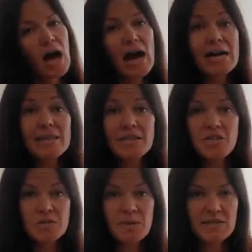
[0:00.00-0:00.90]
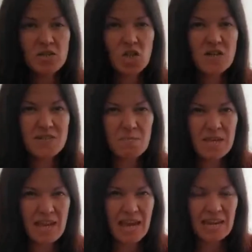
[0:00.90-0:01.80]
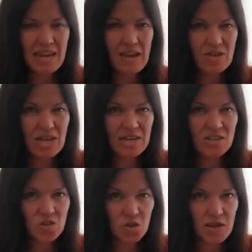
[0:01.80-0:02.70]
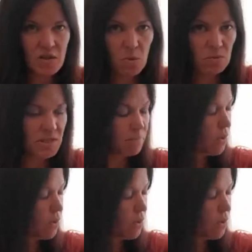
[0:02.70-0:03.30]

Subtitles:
I like to use mason jars, something heavy, kind of sturdy that won't tip